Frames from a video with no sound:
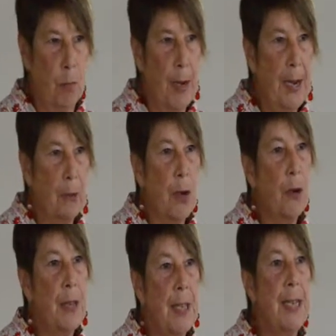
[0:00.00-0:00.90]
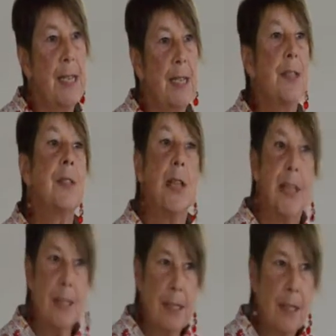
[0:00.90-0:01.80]
railroad that is
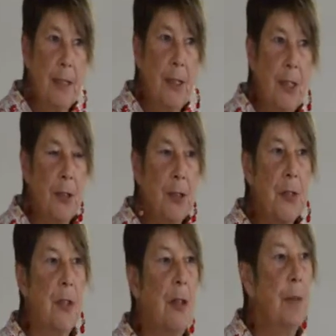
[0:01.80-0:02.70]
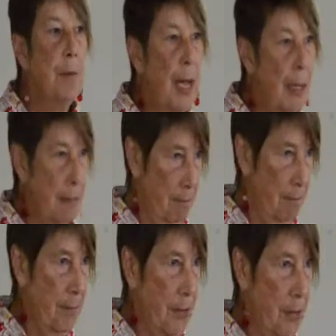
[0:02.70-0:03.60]
still in use, but
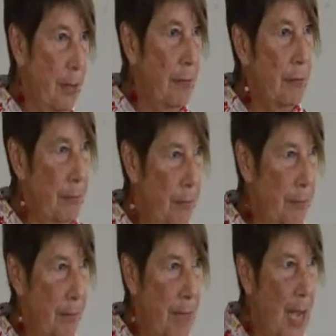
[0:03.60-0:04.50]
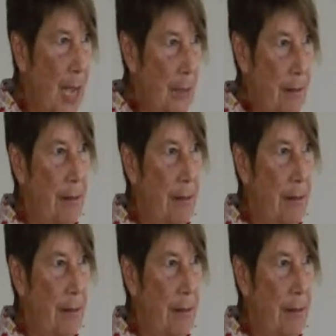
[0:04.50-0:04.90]
sort of not